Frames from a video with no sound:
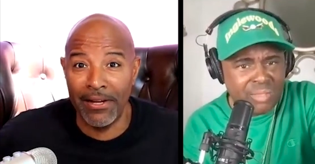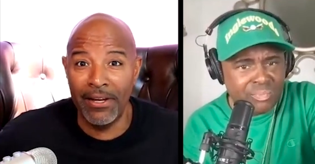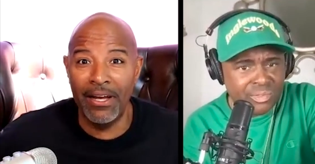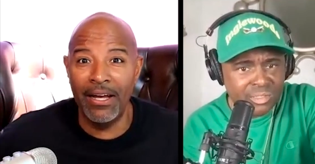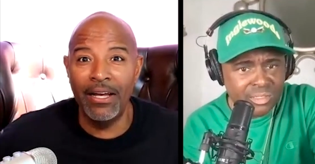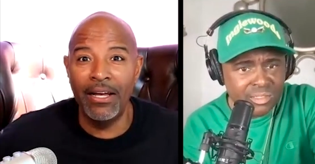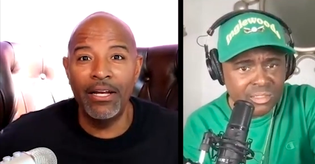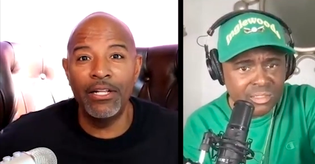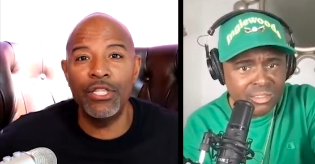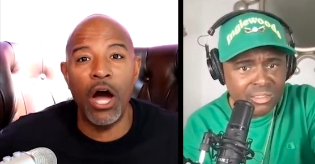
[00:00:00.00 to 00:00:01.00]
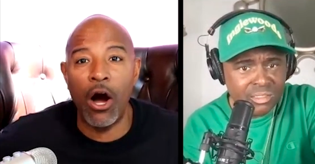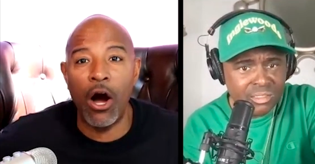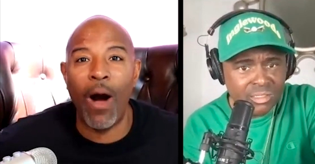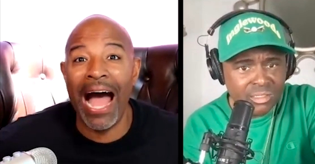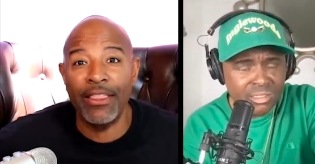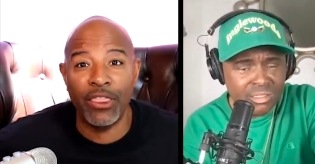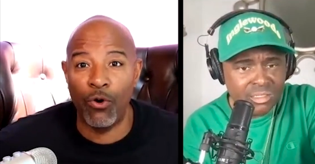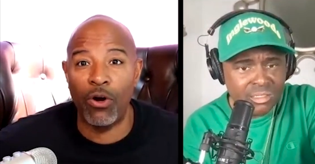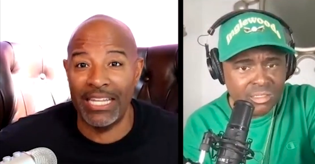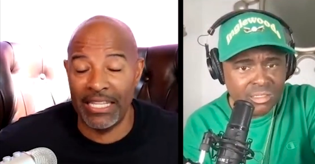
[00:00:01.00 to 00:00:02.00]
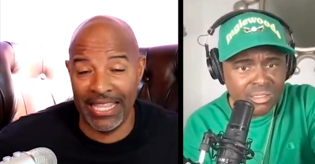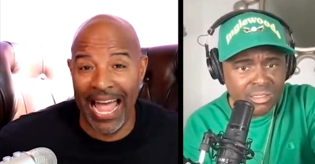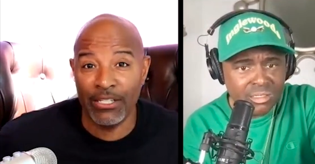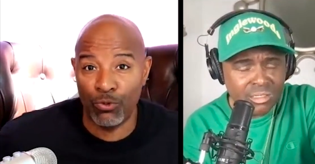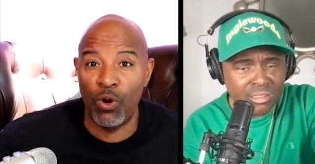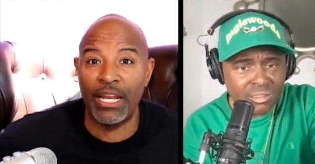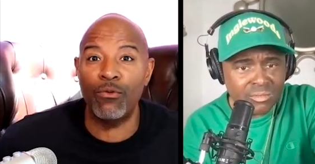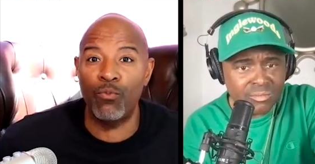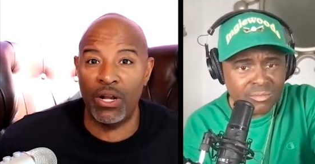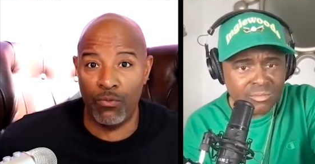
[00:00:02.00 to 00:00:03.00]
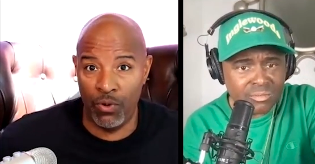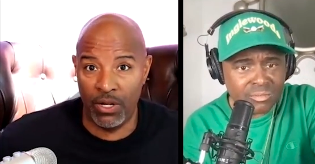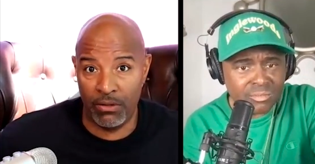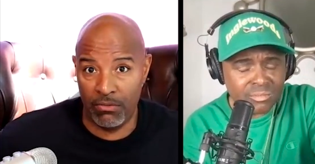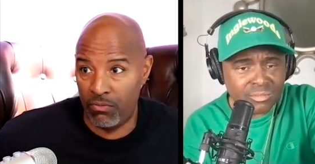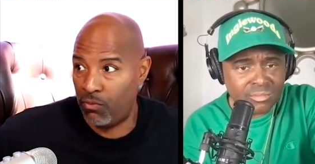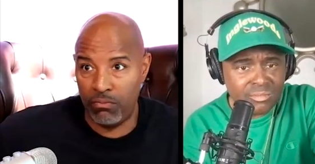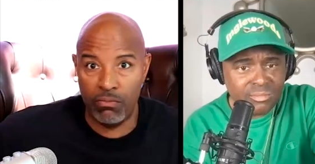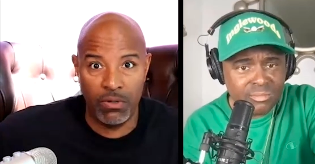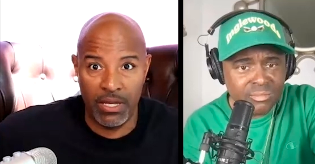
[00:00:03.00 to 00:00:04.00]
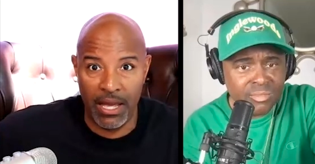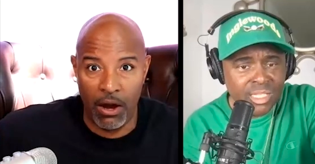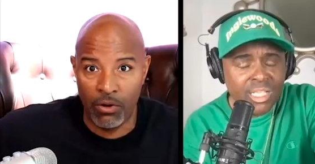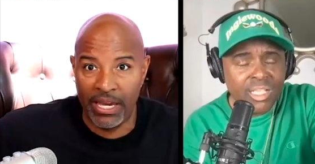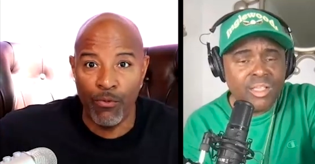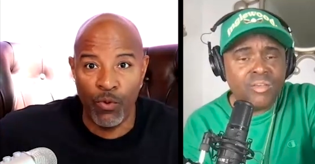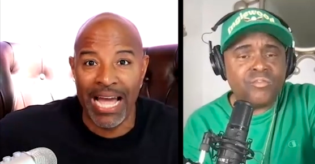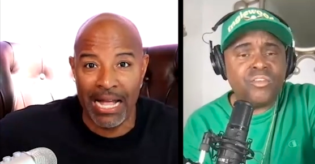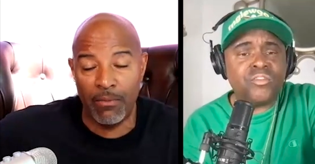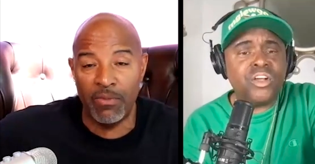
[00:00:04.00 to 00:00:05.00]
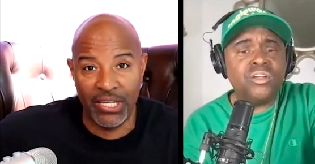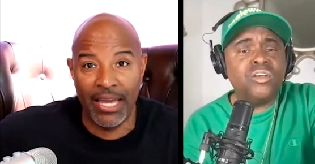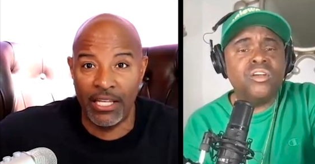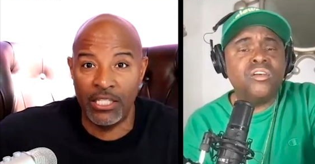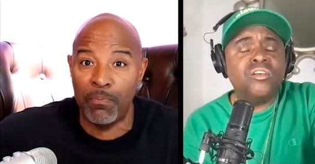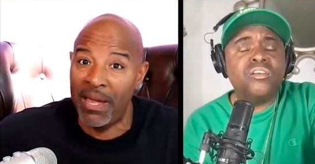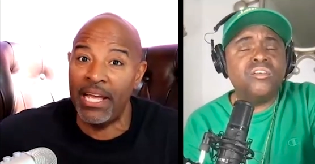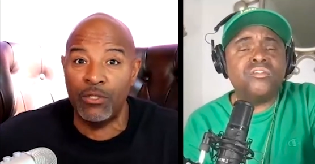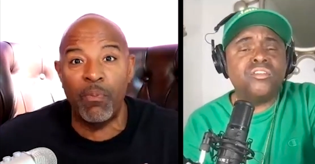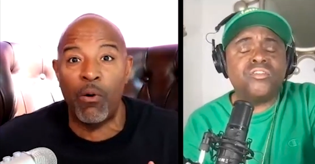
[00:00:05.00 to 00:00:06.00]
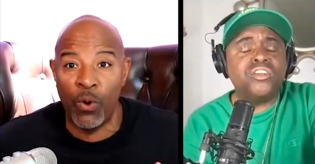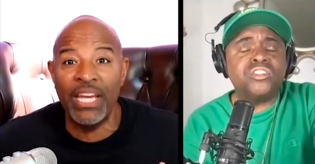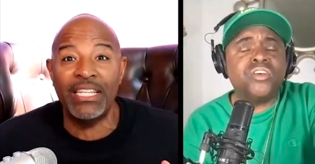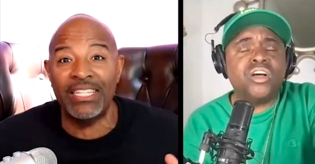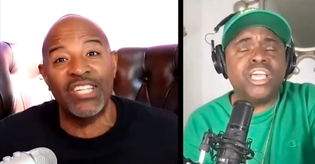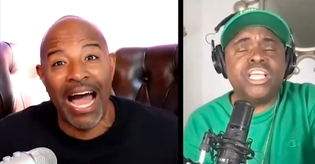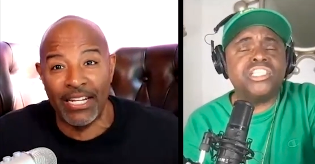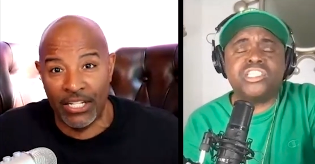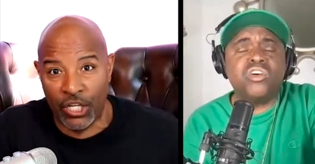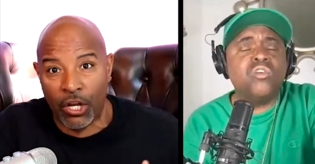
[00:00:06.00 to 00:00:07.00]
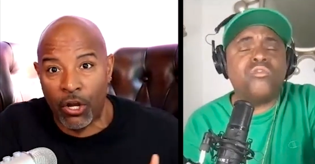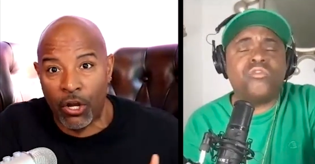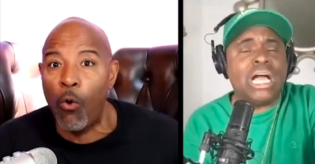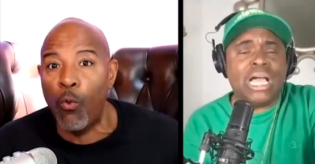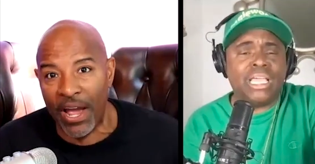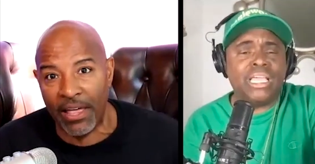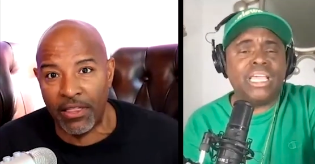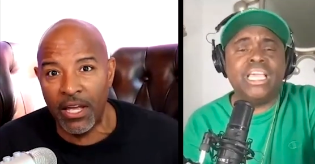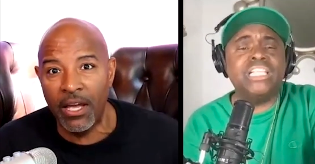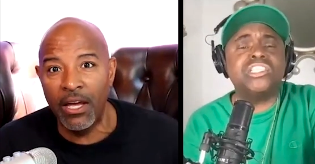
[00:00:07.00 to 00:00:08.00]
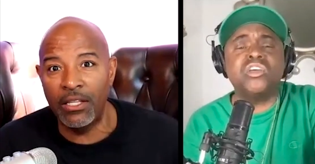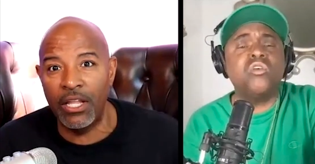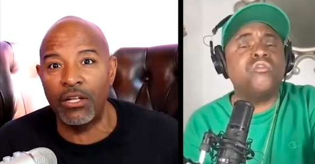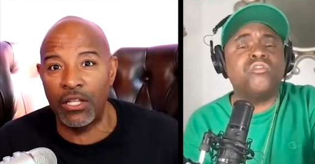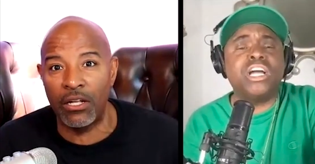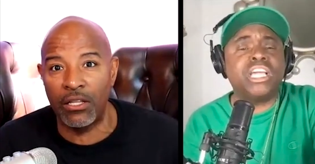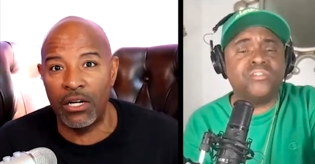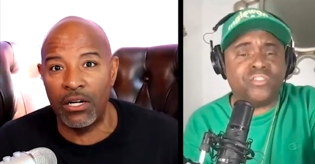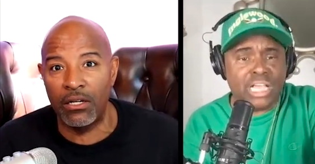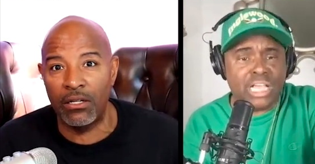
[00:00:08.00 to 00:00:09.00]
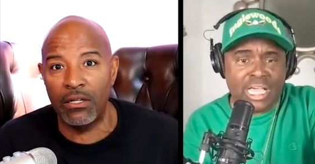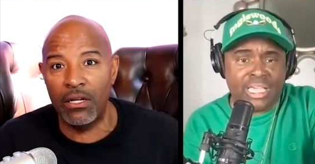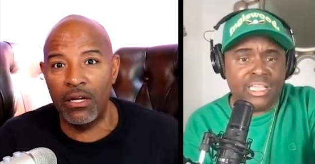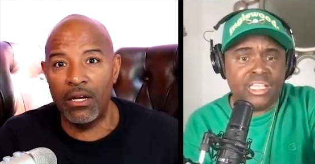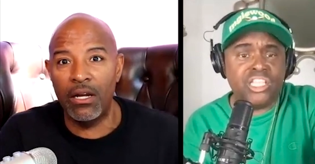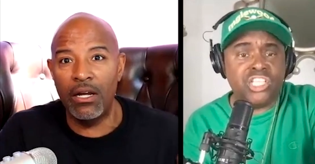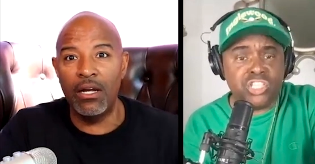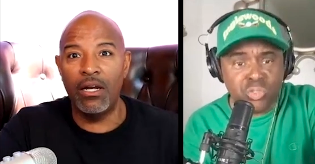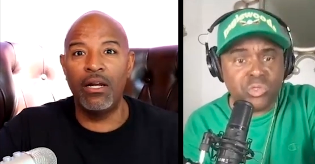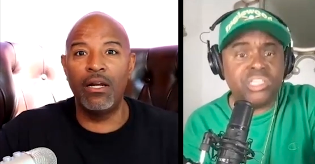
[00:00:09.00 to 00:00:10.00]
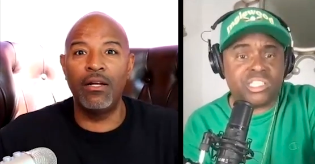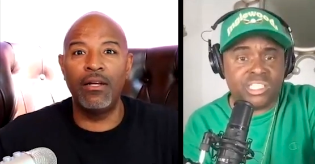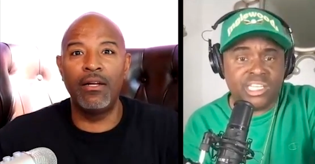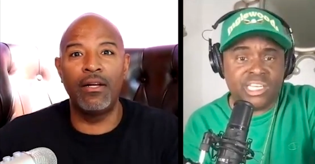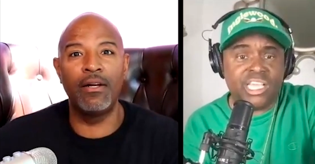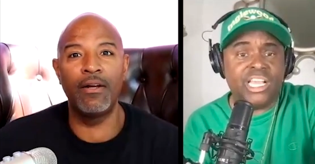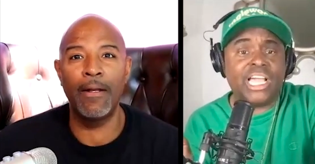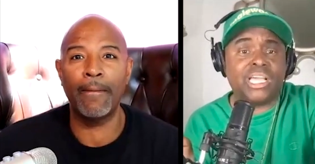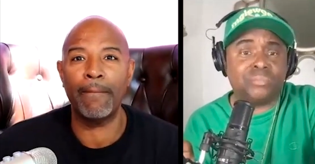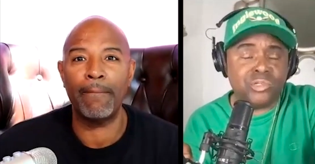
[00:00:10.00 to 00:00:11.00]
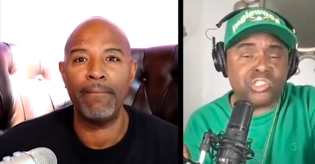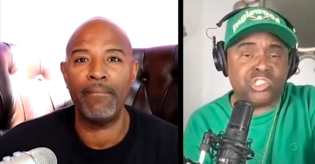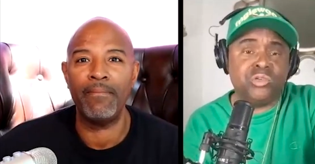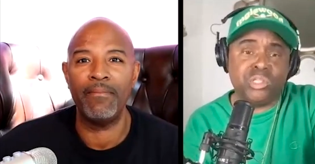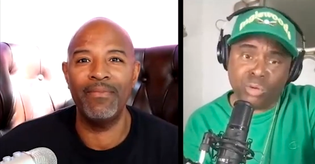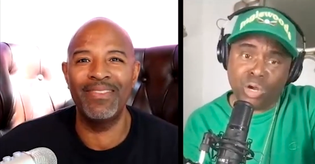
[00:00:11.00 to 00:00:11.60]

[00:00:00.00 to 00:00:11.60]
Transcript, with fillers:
Speaker 1: up? No, I thought that that's what it would would. Okay, we got the er, Mercedes,
Speaker 2: but we first decided, of all, it's so oh, fly. It's no, so no, fucking no. fly that you could sit it and I could push you in the